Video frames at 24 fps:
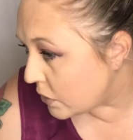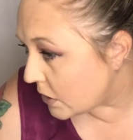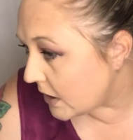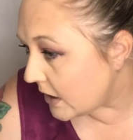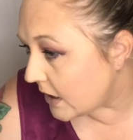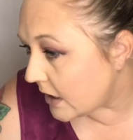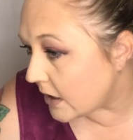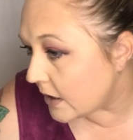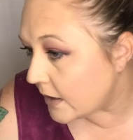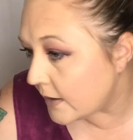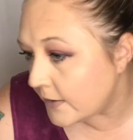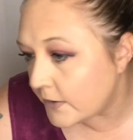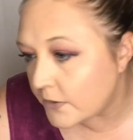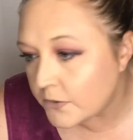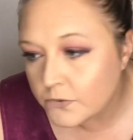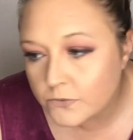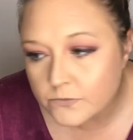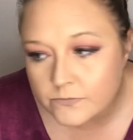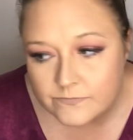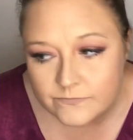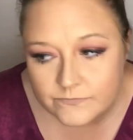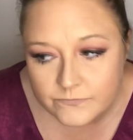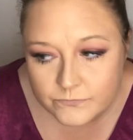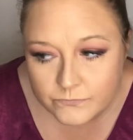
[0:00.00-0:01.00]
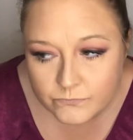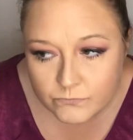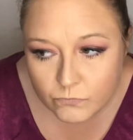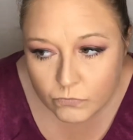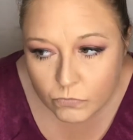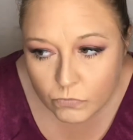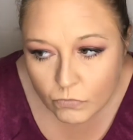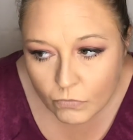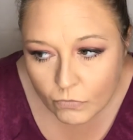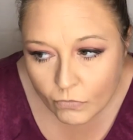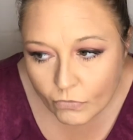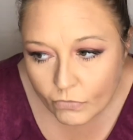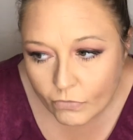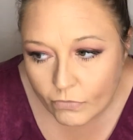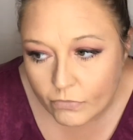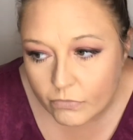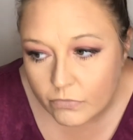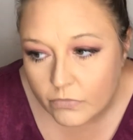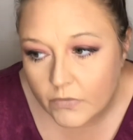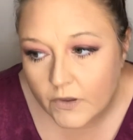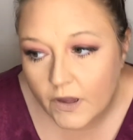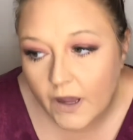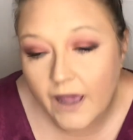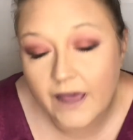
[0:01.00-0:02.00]
You know,
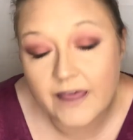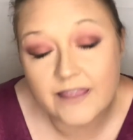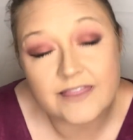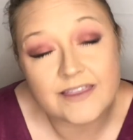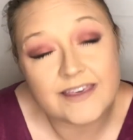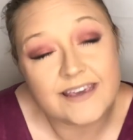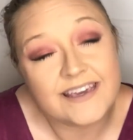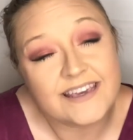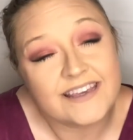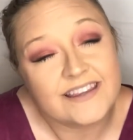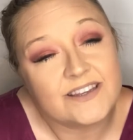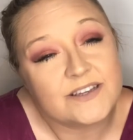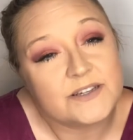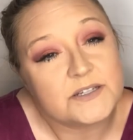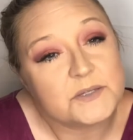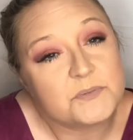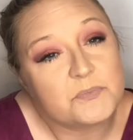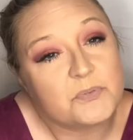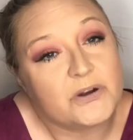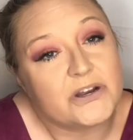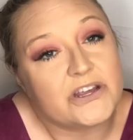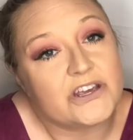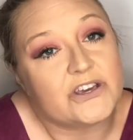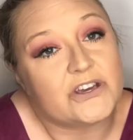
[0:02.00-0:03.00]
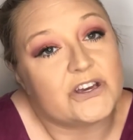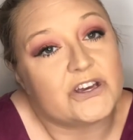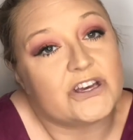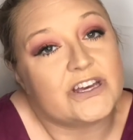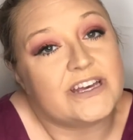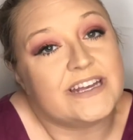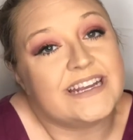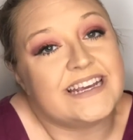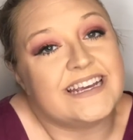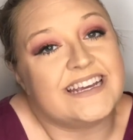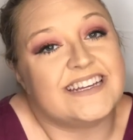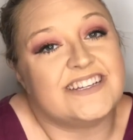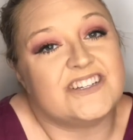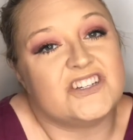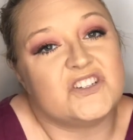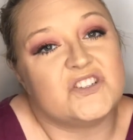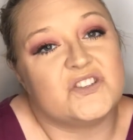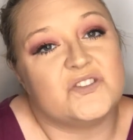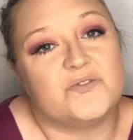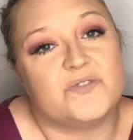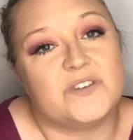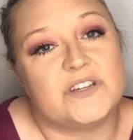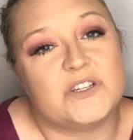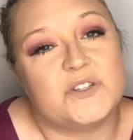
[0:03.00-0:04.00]
I think it looks pretty good. It
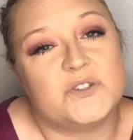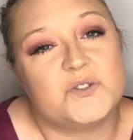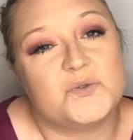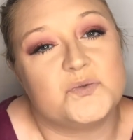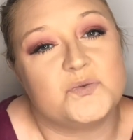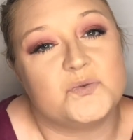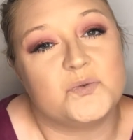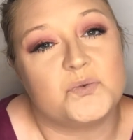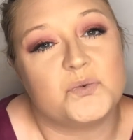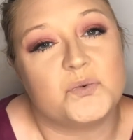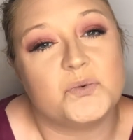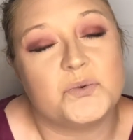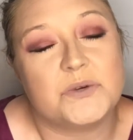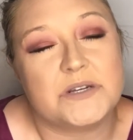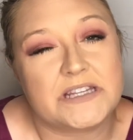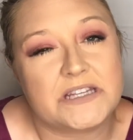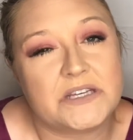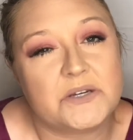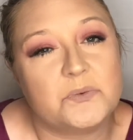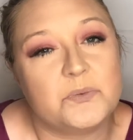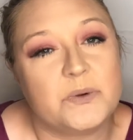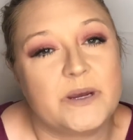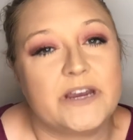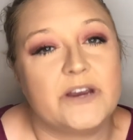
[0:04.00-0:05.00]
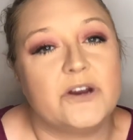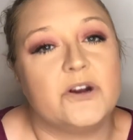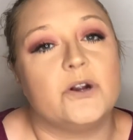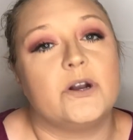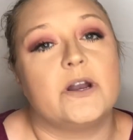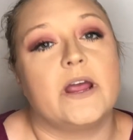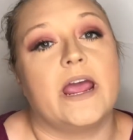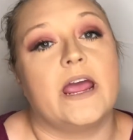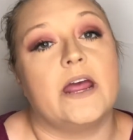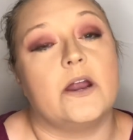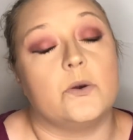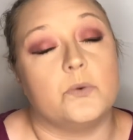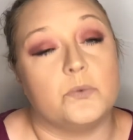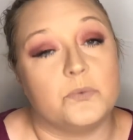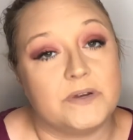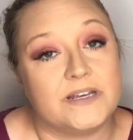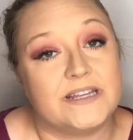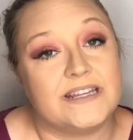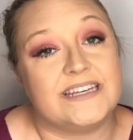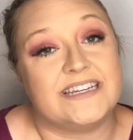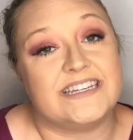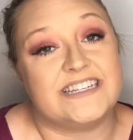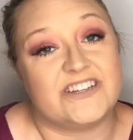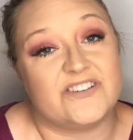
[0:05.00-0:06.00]
just feels really weird and
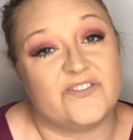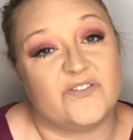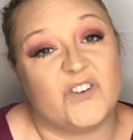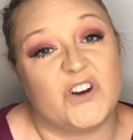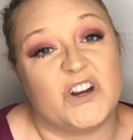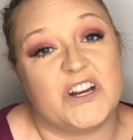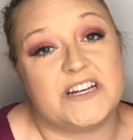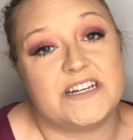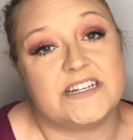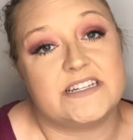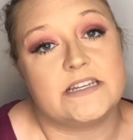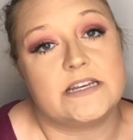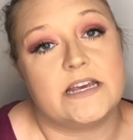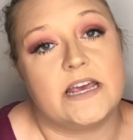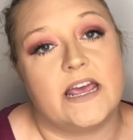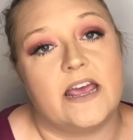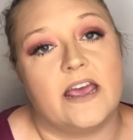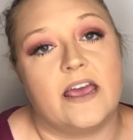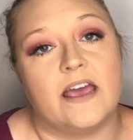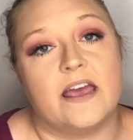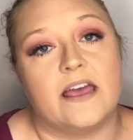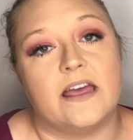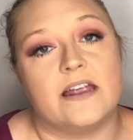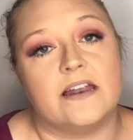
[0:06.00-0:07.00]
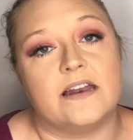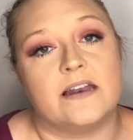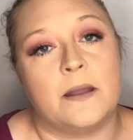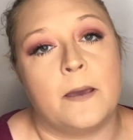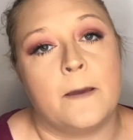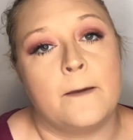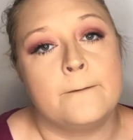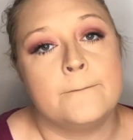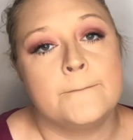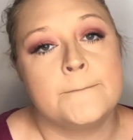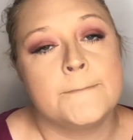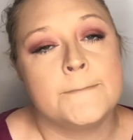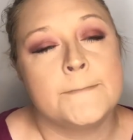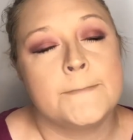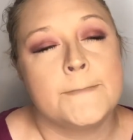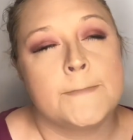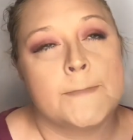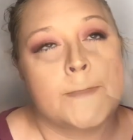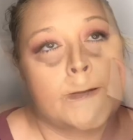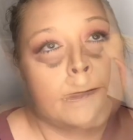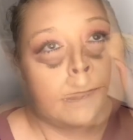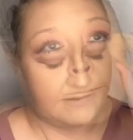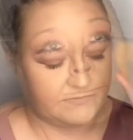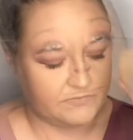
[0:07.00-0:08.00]
really different. And
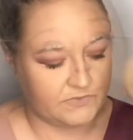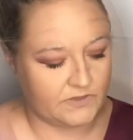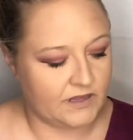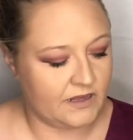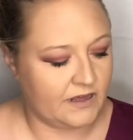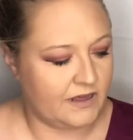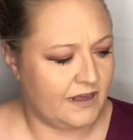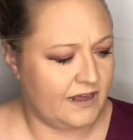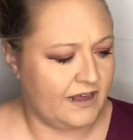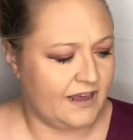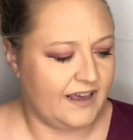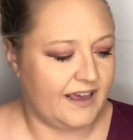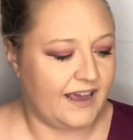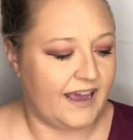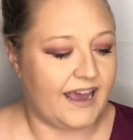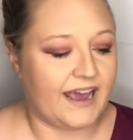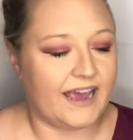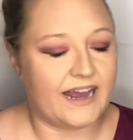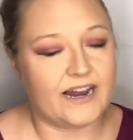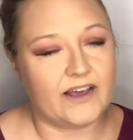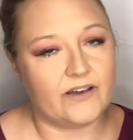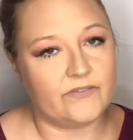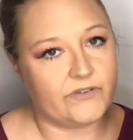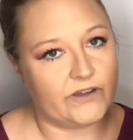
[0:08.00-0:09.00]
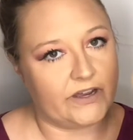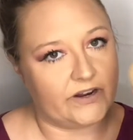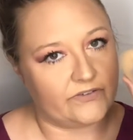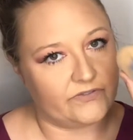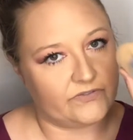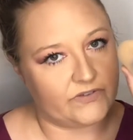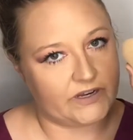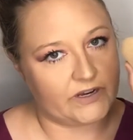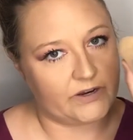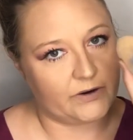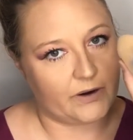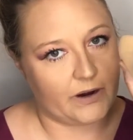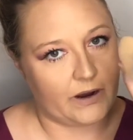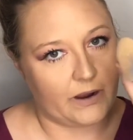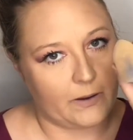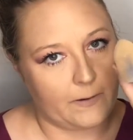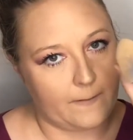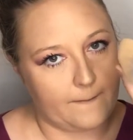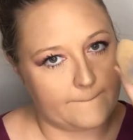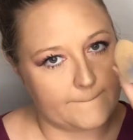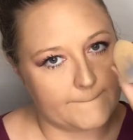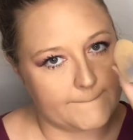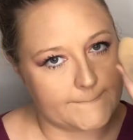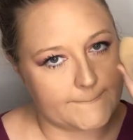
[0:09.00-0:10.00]
I've got to figure
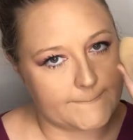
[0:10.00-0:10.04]
out